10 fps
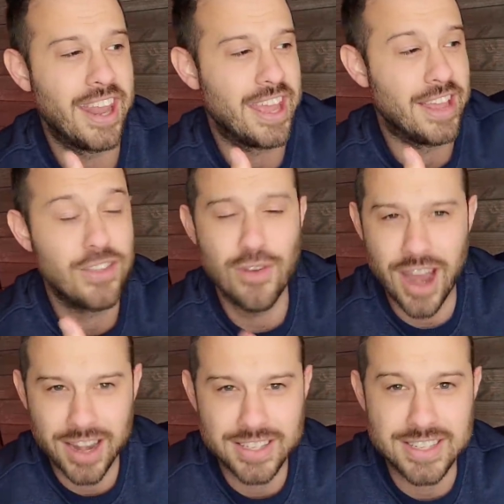in the
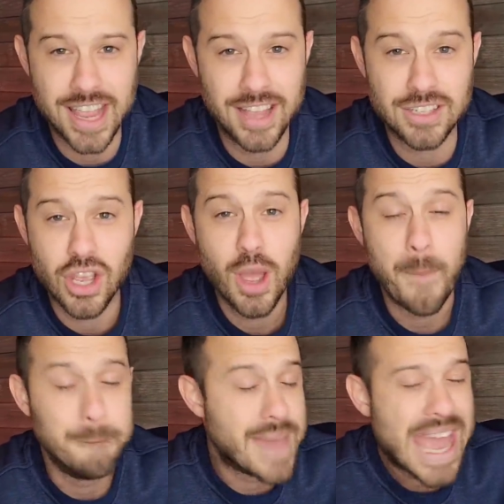United States
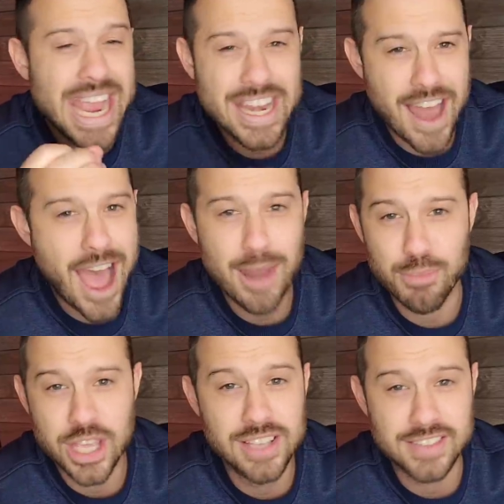may
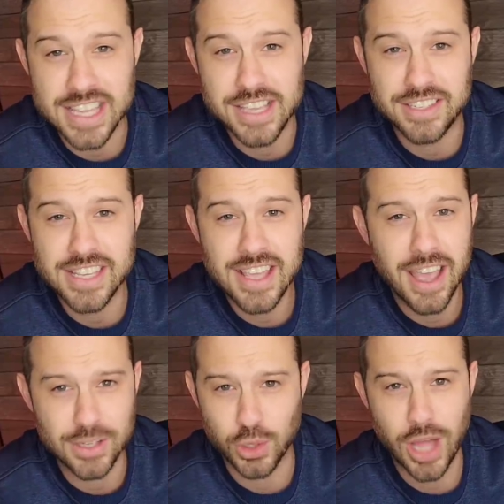not be as easy
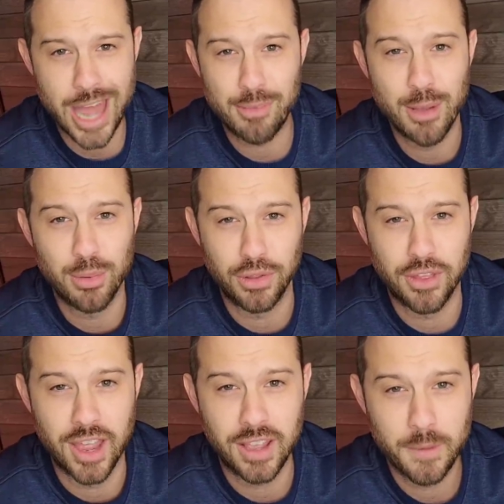as a lot of people
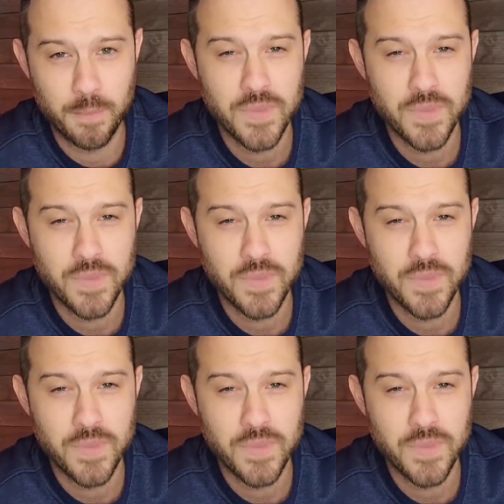think.